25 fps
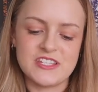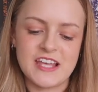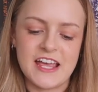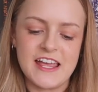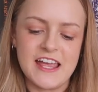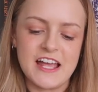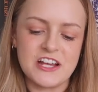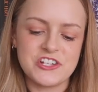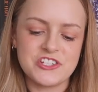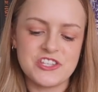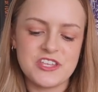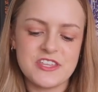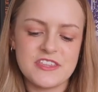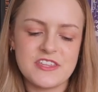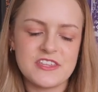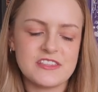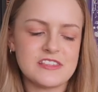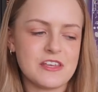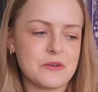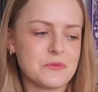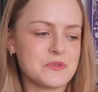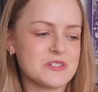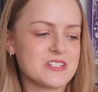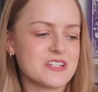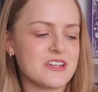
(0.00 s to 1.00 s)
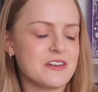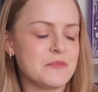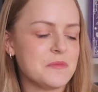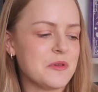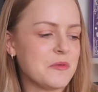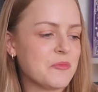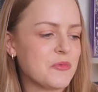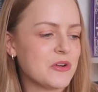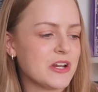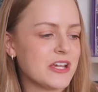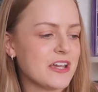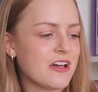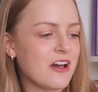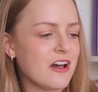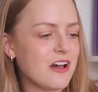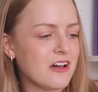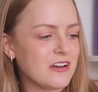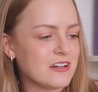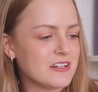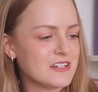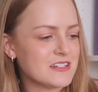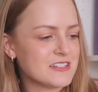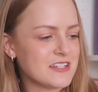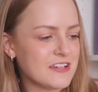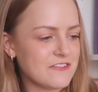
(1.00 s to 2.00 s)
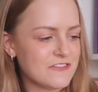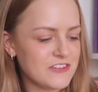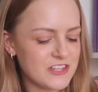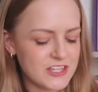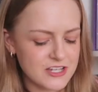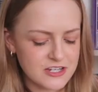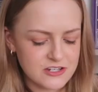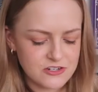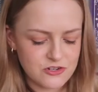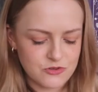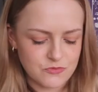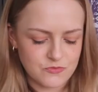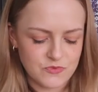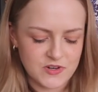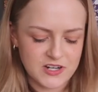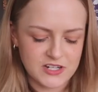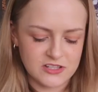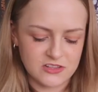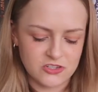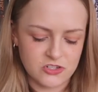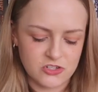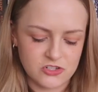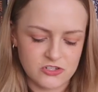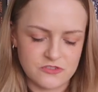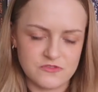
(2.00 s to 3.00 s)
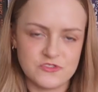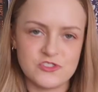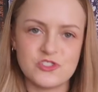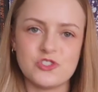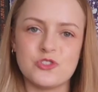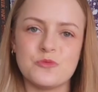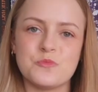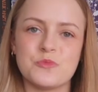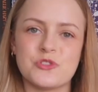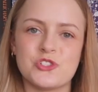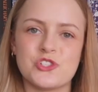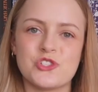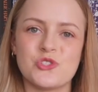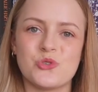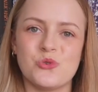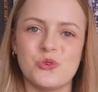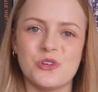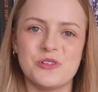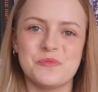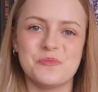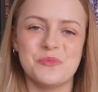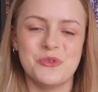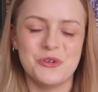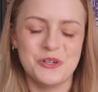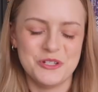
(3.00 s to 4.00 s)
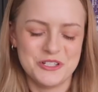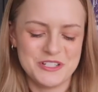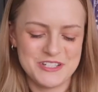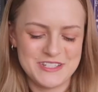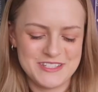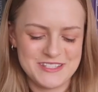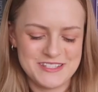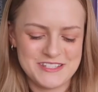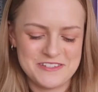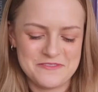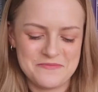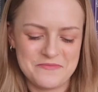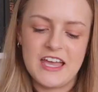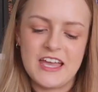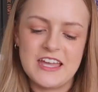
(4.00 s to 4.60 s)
I actually think that one's going to be pretty hard because I feel like I don't read a lot of super short books.